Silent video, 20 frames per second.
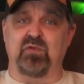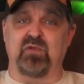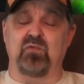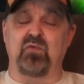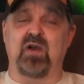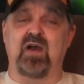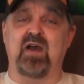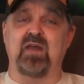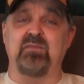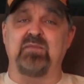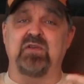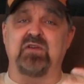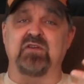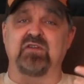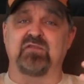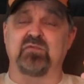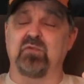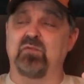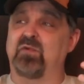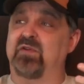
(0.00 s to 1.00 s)
We ride
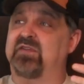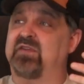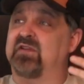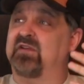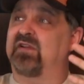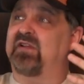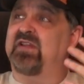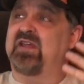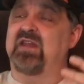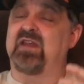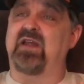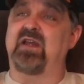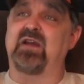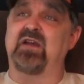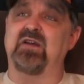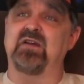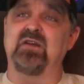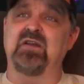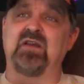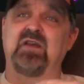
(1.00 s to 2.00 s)
because we want the clean
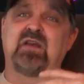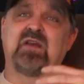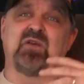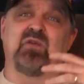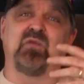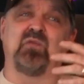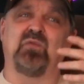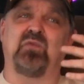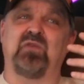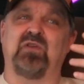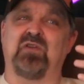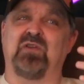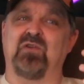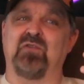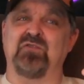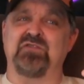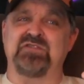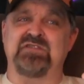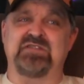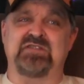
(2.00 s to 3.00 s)
air. You
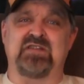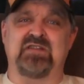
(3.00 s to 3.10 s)
know, she